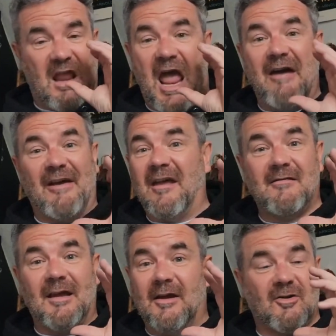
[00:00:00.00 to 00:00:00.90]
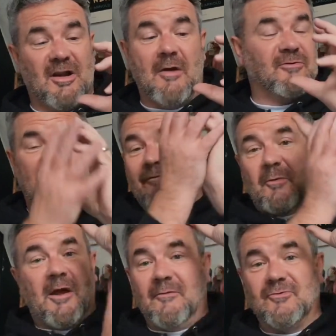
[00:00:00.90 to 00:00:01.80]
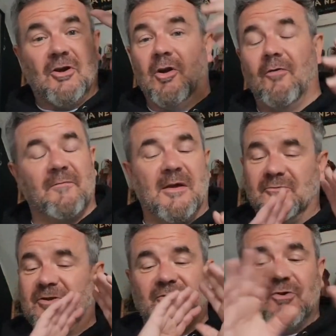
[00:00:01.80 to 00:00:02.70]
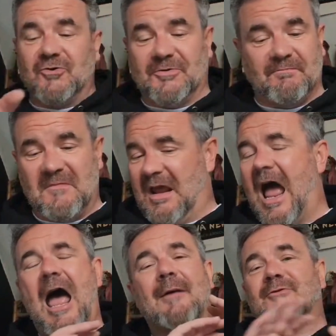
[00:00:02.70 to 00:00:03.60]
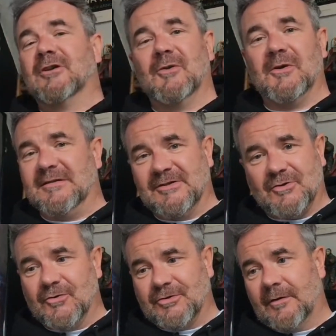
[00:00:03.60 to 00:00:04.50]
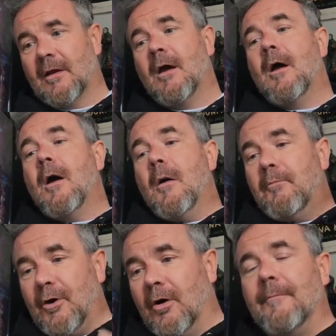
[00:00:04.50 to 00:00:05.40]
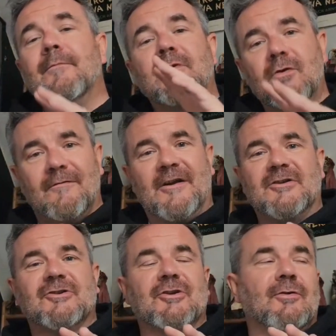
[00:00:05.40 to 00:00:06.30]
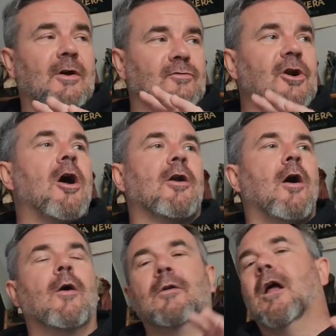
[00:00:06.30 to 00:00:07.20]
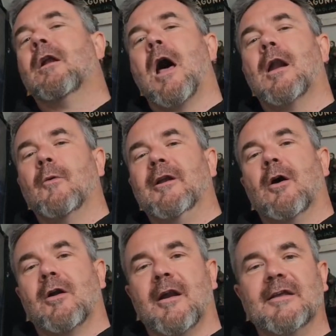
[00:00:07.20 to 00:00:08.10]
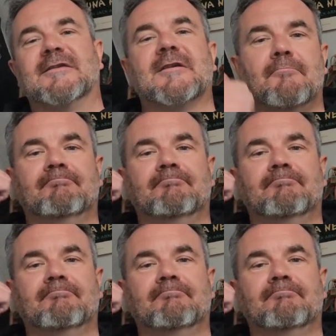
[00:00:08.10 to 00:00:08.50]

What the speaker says: ever. it was everywhere. It was all over me. It was disgusting. Absolutely disgusting. But Universal Studios on a whole and Halloween Horror Nights,